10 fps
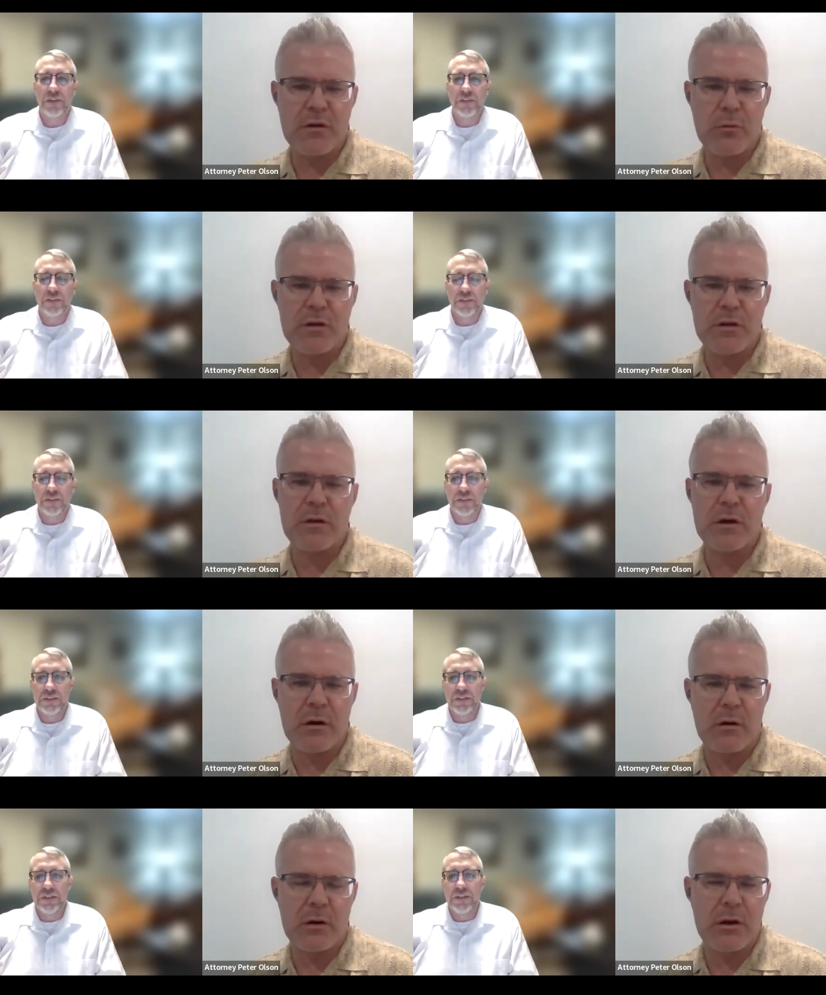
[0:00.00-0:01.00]
Speaker 1: what's
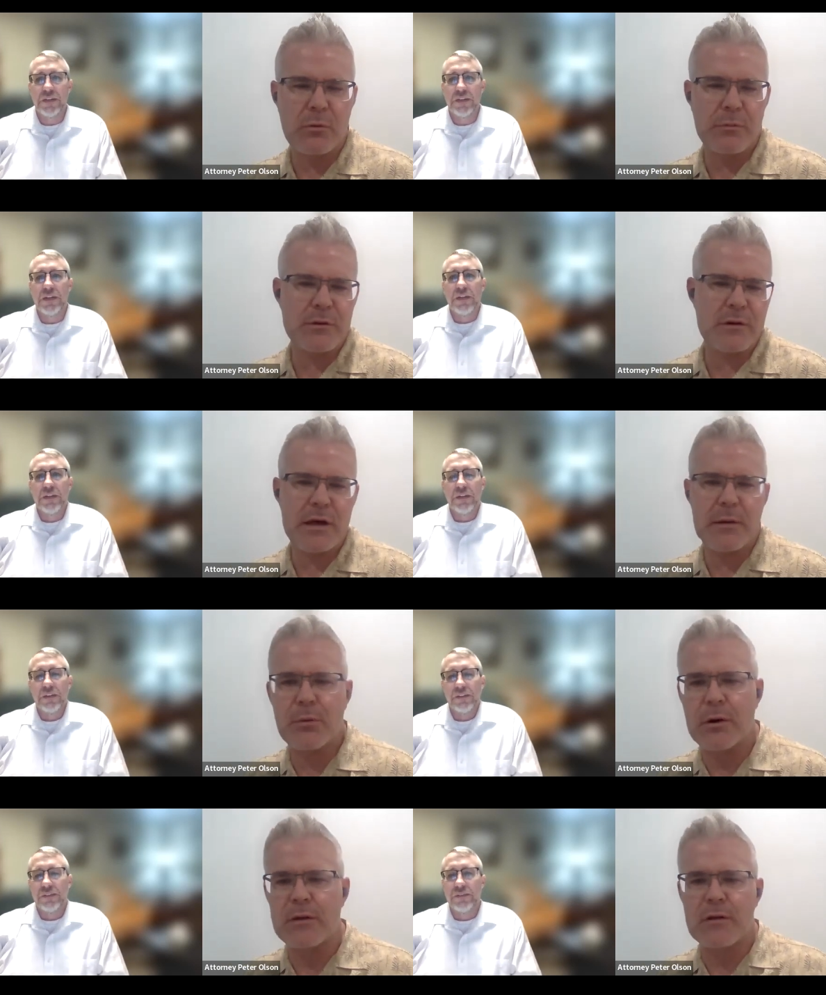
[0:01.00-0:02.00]
there you know what would you say
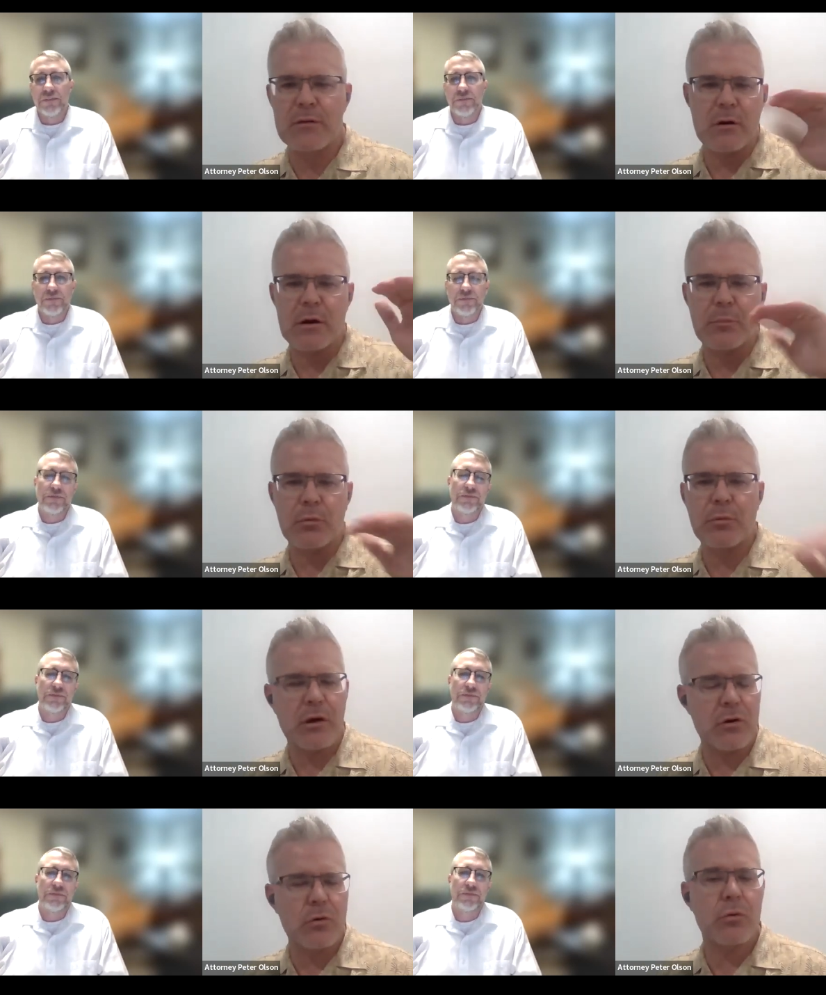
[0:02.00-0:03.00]
boy these are a couple
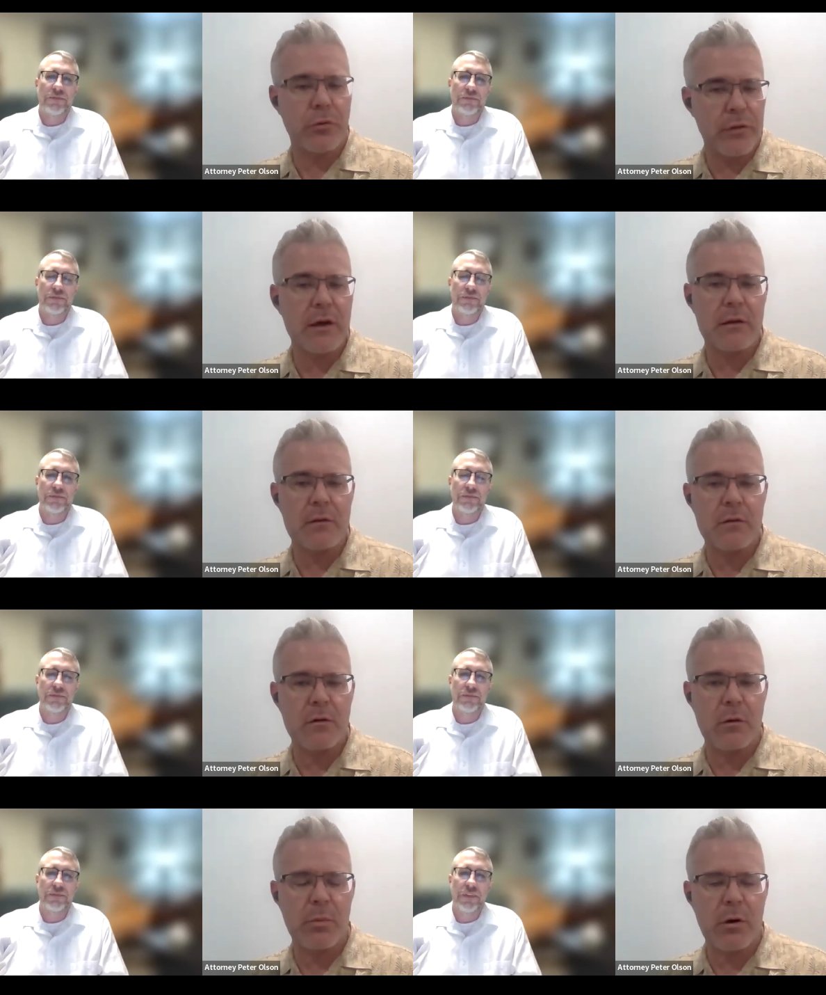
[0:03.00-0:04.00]
really cool things that
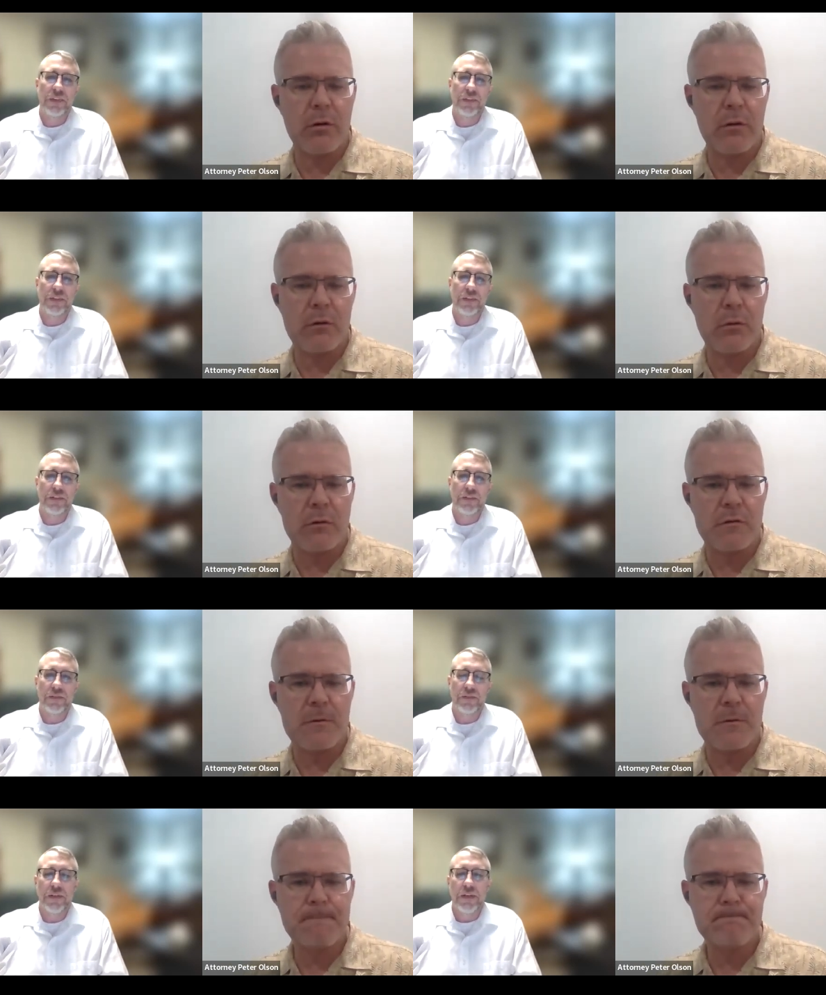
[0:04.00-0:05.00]
are part of the
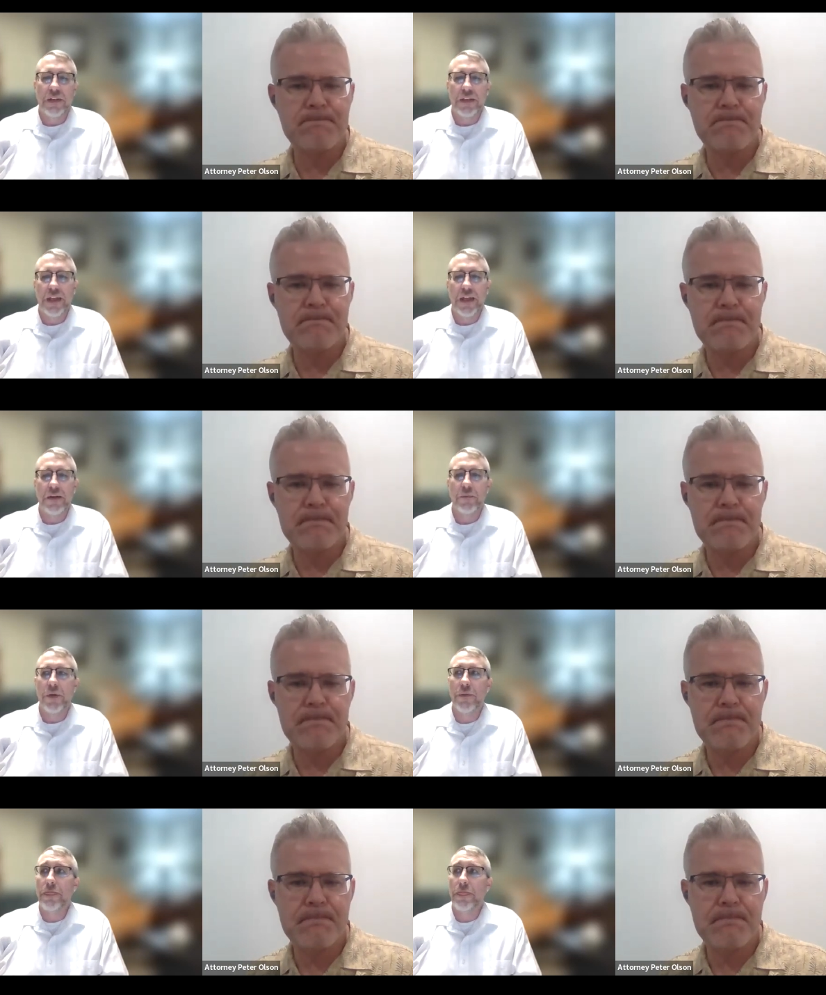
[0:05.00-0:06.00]
course
Speaker 2: yeah
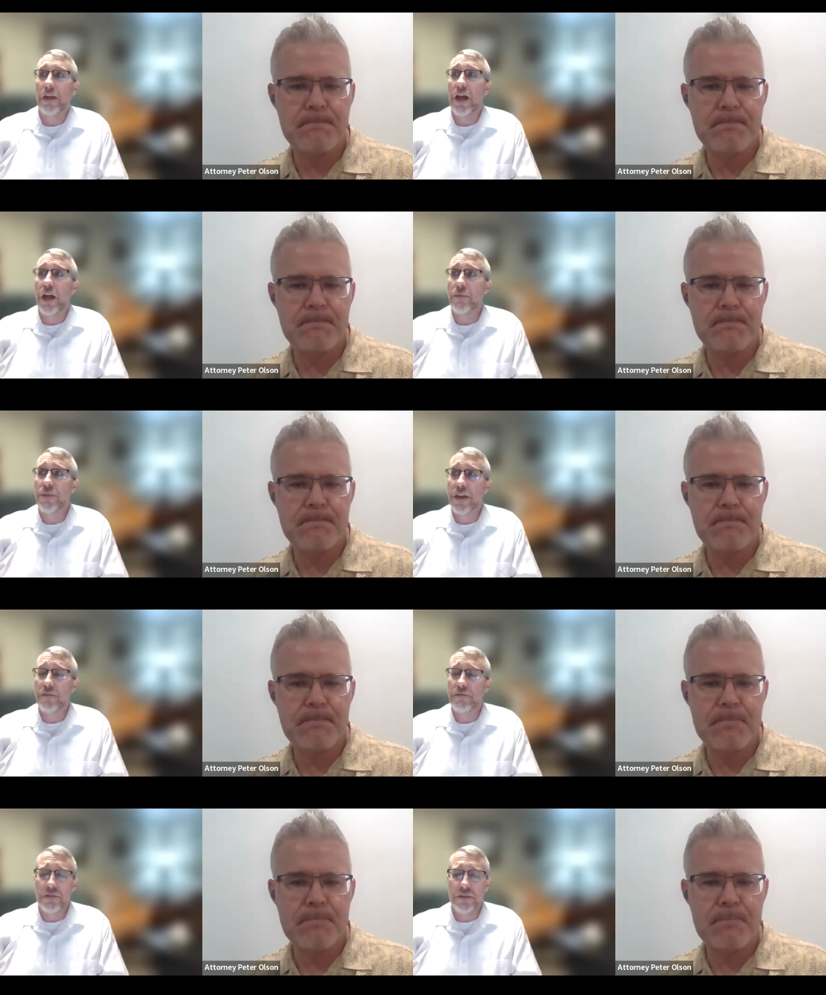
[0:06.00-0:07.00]
well uh, we've got
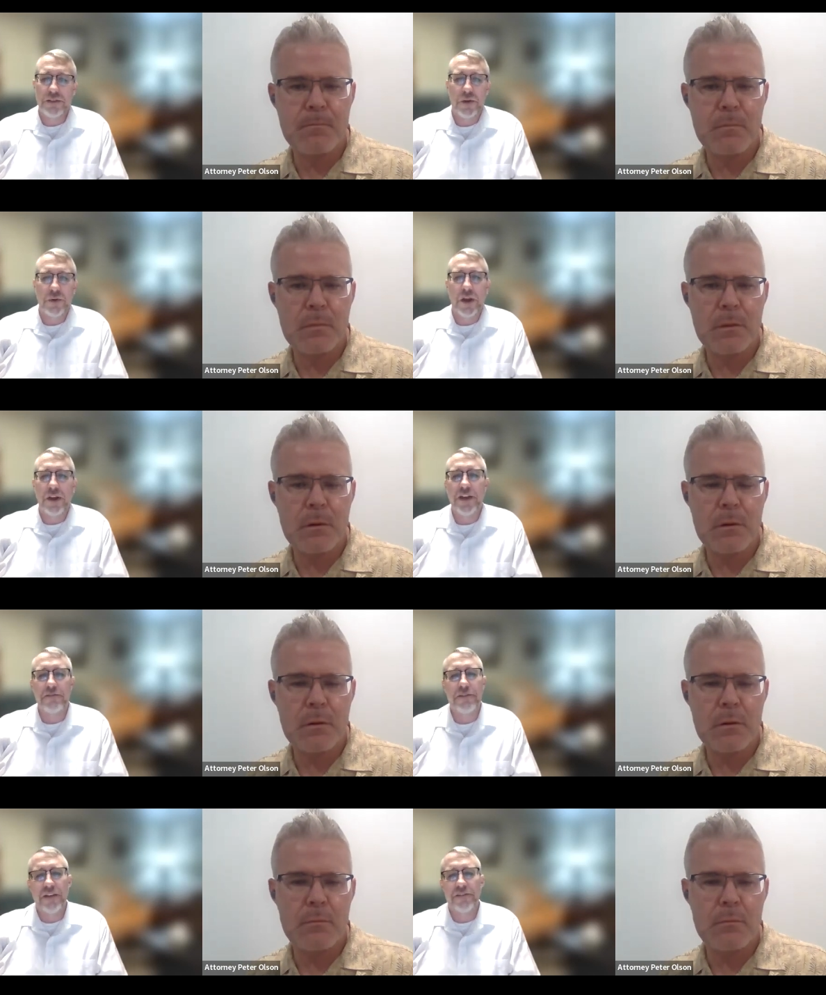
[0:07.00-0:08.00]
a few things going on. I've
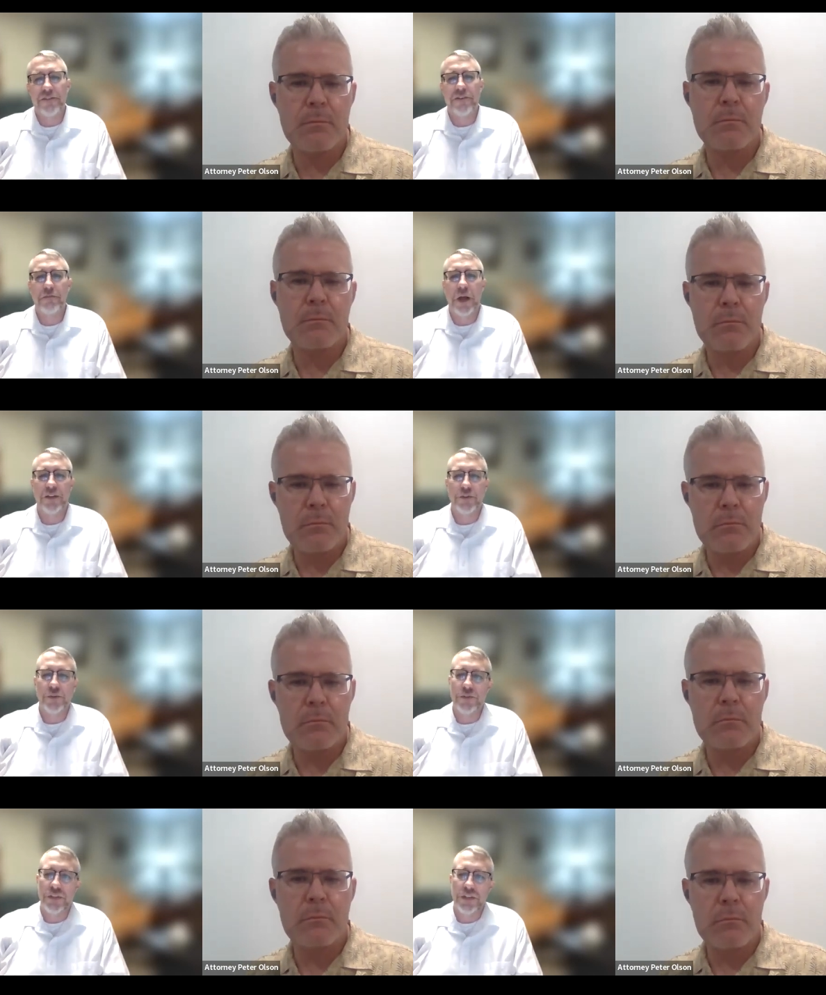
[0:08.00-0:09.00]
got five different
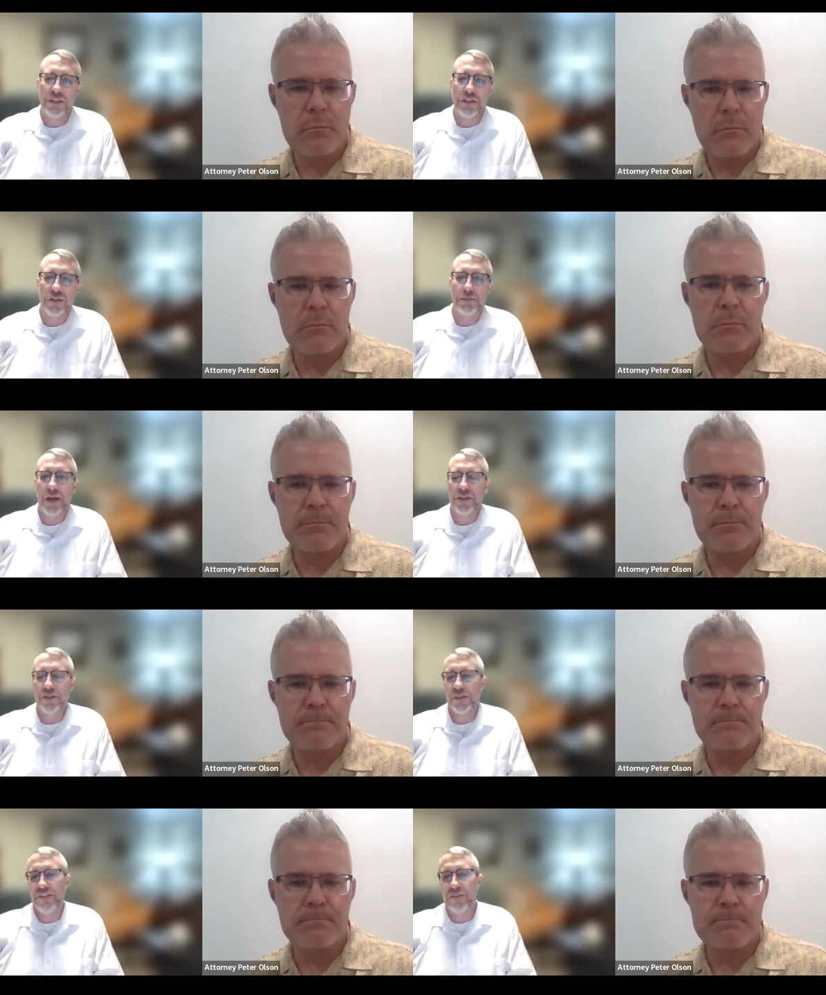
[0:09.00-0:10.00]
modules, and each of those
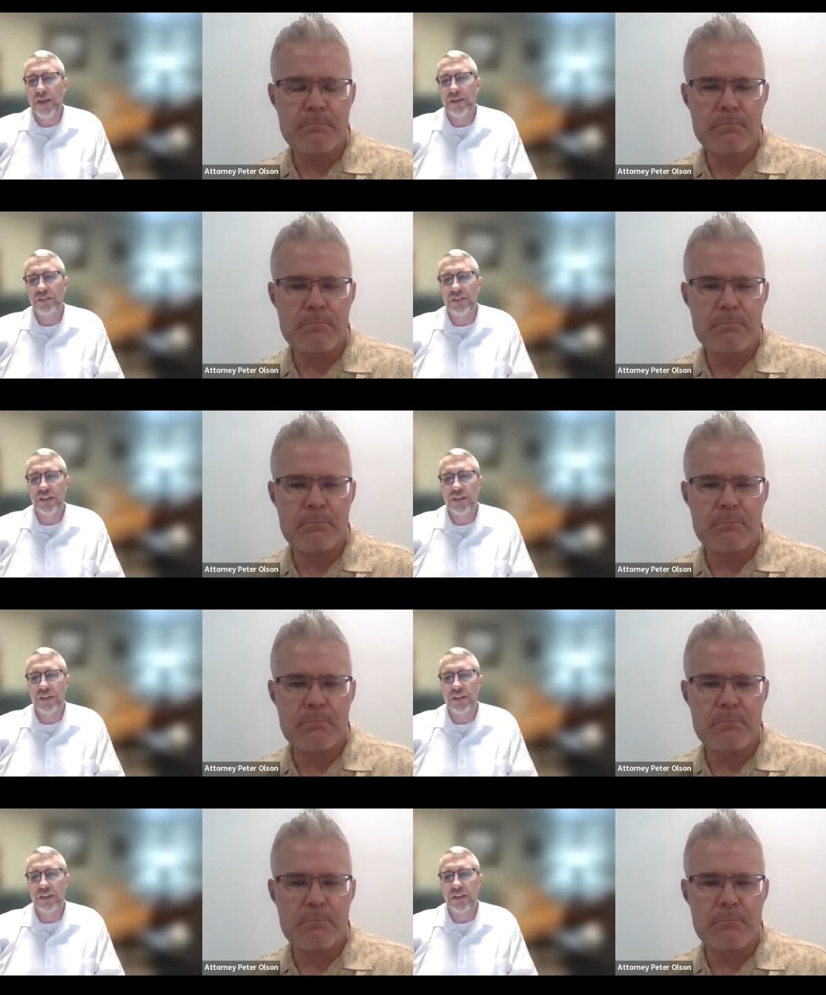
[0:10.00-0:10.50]
modules have about